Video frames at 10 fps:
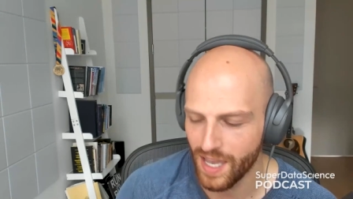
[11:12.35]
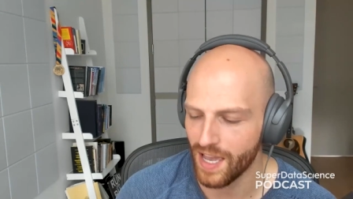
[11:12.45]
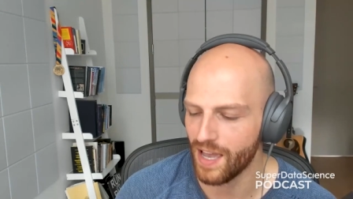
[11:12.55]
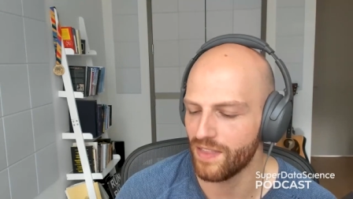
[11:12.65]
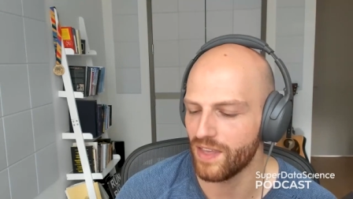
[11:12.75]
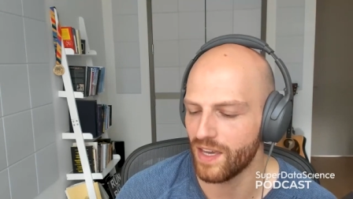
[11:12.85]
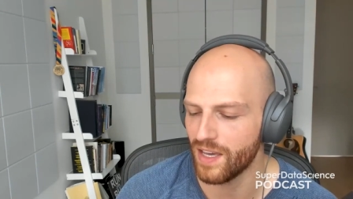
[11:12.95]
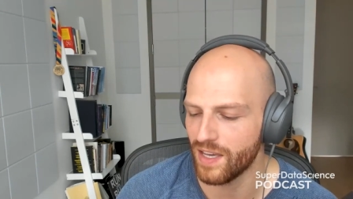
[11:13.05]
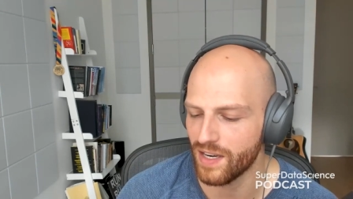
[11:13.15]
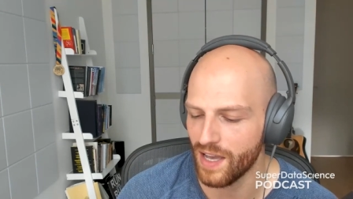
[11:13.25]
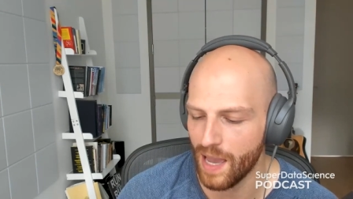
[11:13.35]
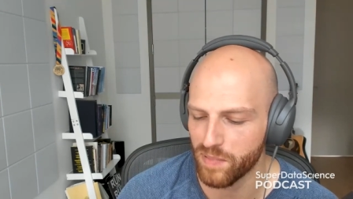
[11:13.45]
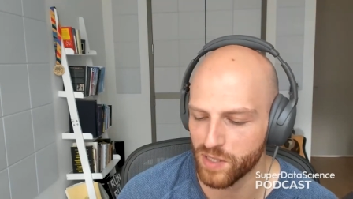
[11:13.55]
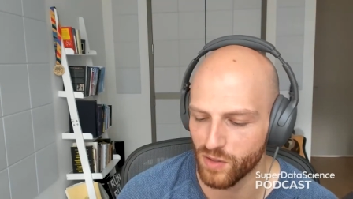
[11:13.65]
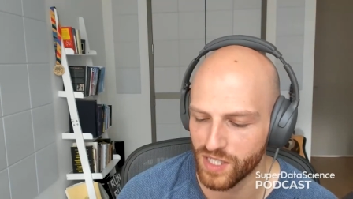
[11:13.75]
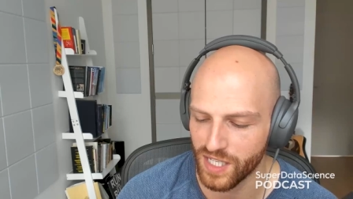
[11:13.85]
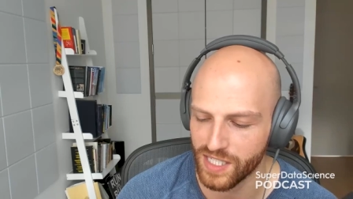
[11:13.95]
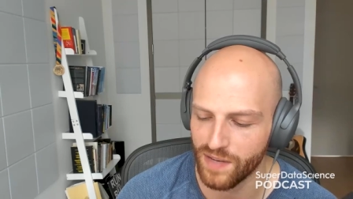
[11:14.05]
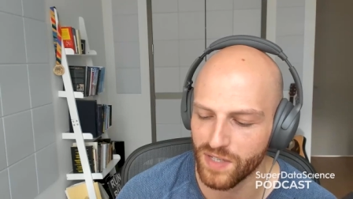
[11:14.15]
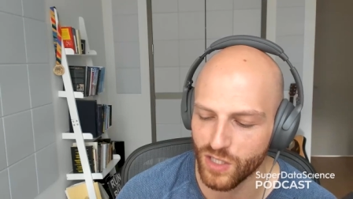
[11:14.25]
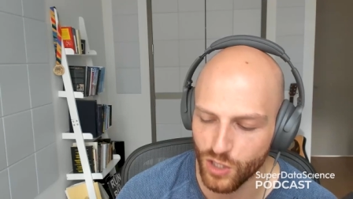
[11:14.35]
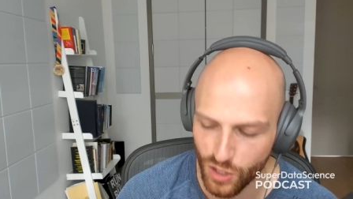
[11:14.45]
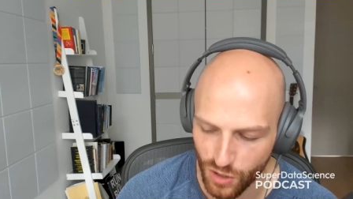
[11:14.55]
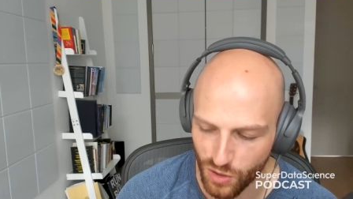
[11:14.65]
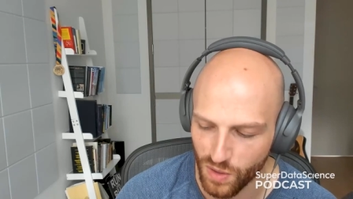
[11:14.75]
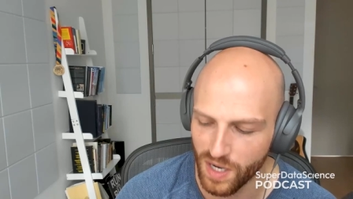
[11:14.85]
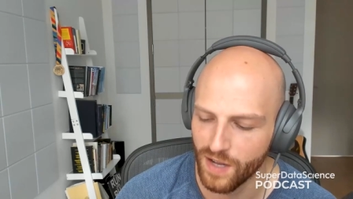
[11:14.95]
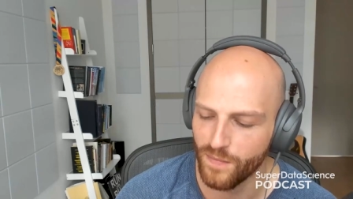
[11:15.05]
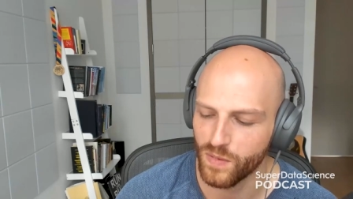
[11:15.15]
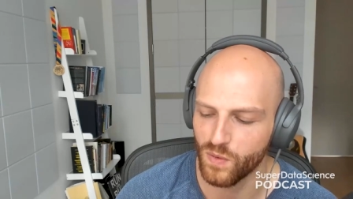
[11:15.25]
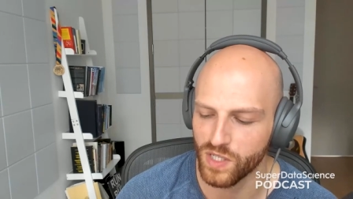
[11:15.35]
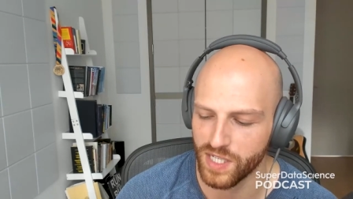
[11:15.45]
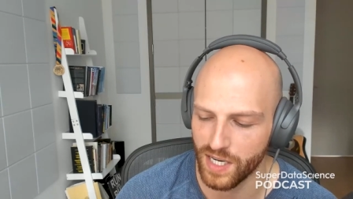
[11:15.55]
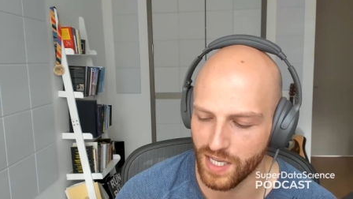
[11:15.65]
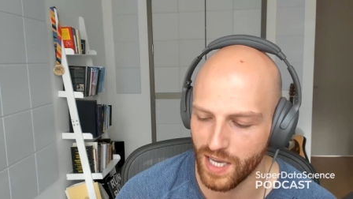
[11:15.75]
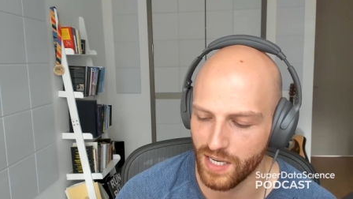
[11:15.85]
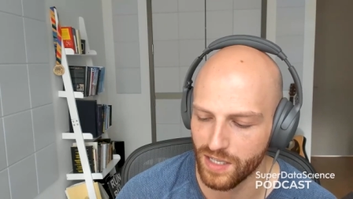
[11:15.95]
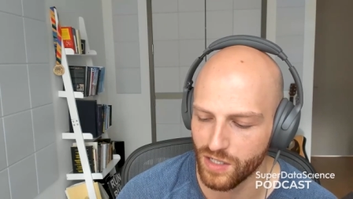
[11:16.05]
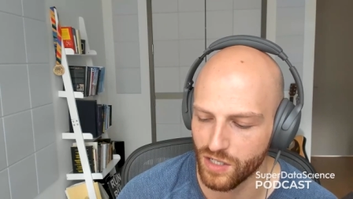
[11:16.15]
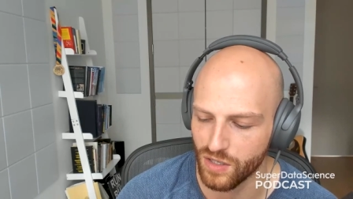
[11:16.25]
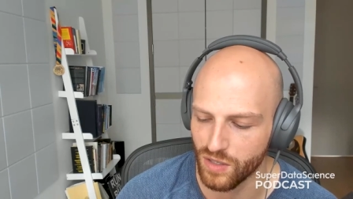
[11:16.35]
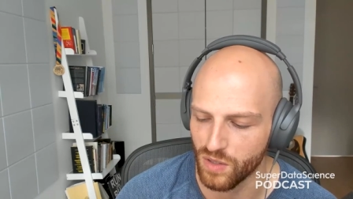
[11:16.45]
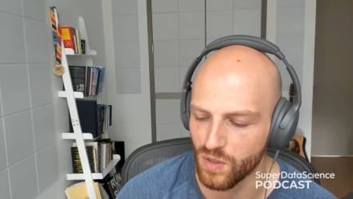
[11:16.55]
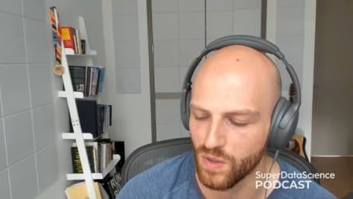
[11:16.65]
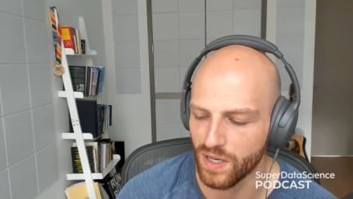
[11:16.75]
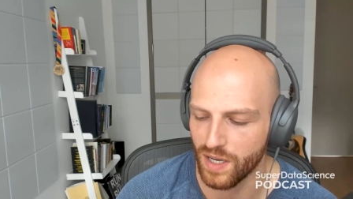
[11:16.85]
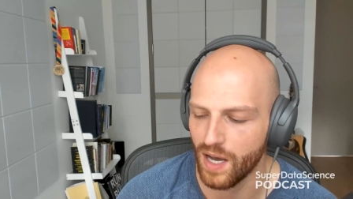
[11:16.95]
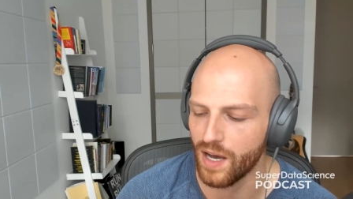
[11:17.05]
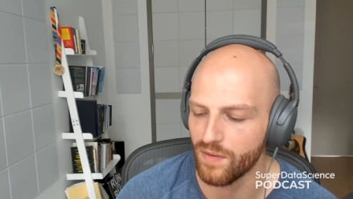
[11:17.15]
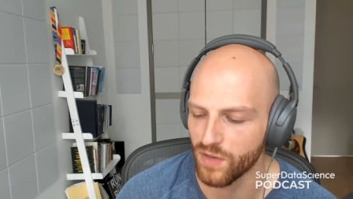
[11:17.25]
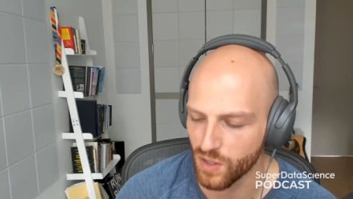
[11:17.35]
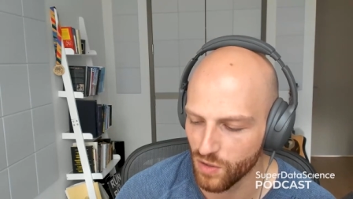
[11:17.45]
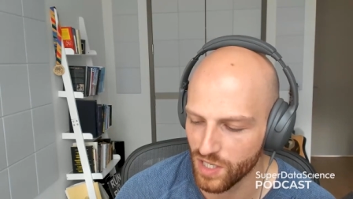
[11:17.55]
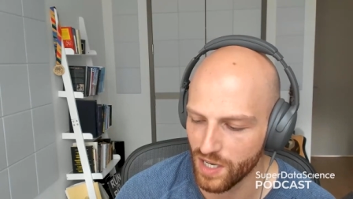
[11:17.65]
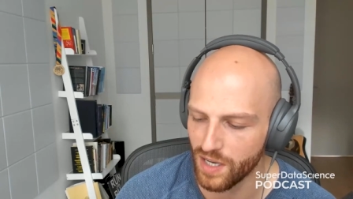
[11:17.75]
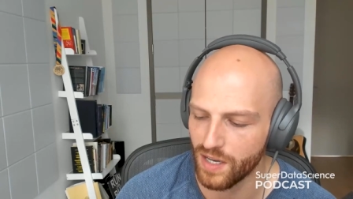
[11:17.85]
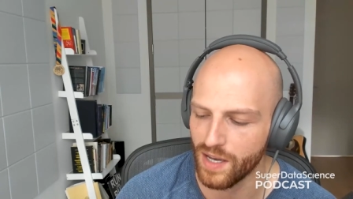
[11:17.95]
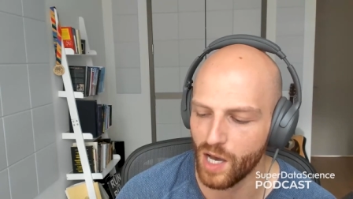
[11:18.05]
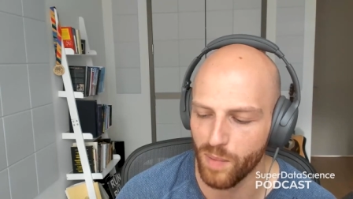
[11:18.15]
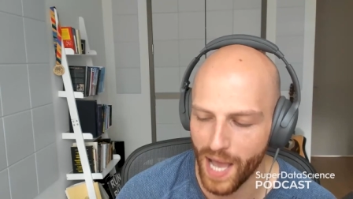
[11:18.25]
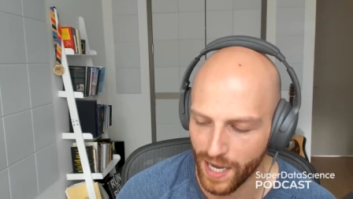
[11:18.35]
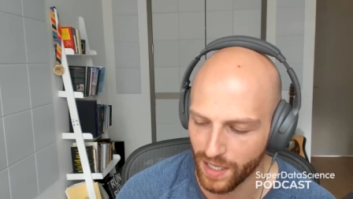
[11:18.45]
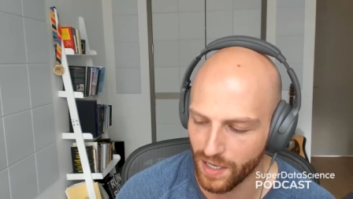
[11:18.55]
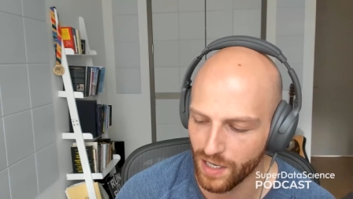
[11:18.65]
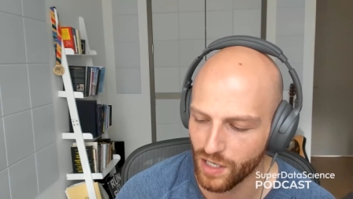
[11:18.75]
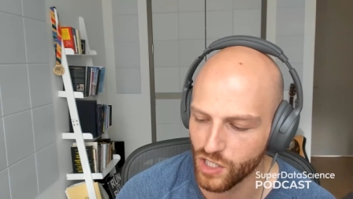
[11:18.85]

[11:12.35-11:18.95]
and then episode 672 was dedicated to uh, Vicuña, Alpaca,